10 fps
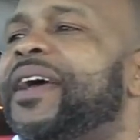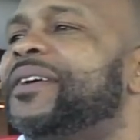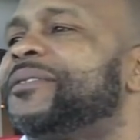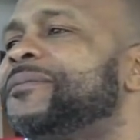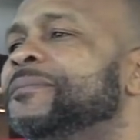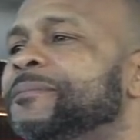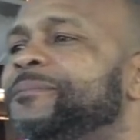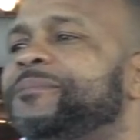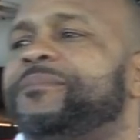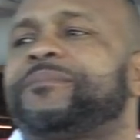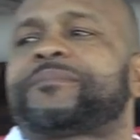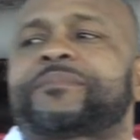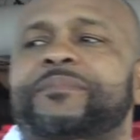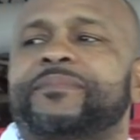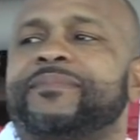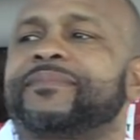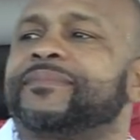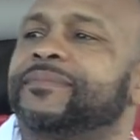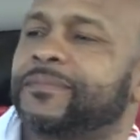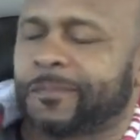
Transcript: Did you ever see yourself at this age